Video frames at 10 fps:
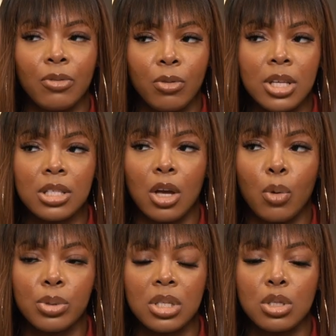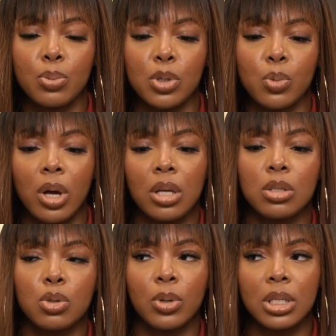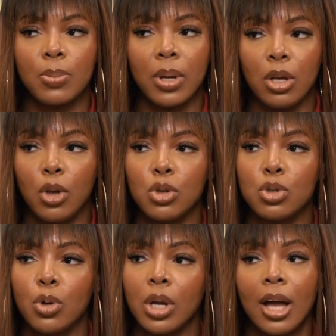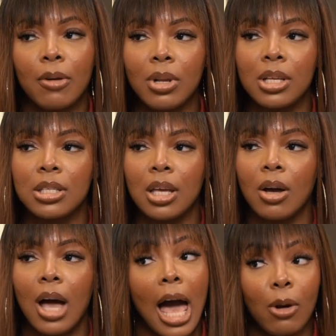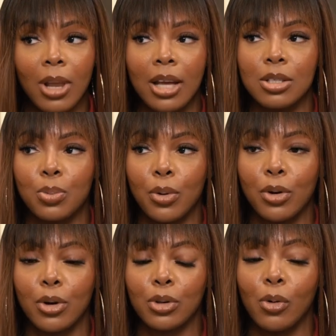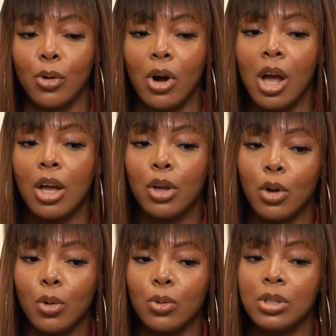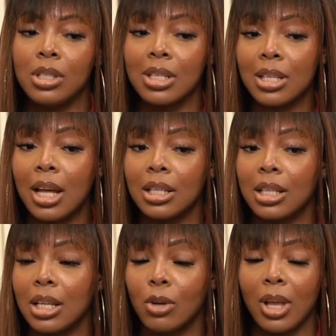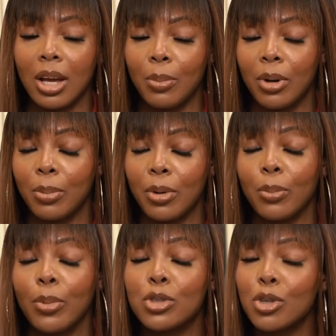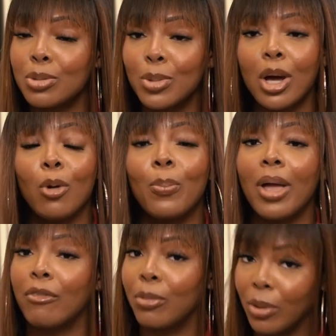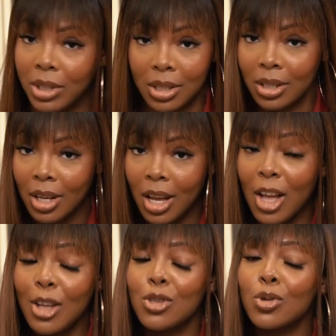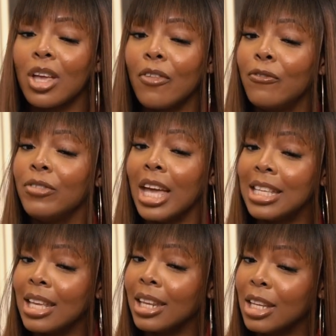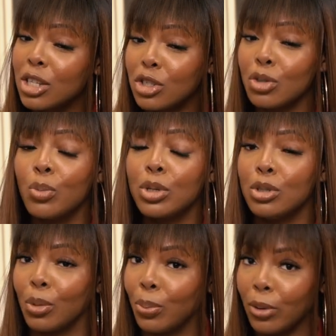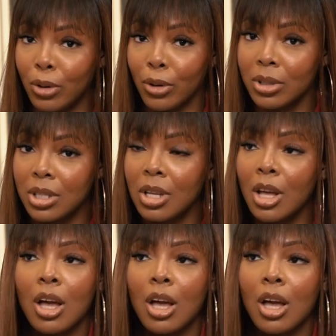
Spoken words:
influencer, you're put in the spot where someone is paying you. So you can't really say, I don't like this product, or, you know, these are the things I don't like about the product. But trust me, you cannot pay everybody. So if there's an issue with your product,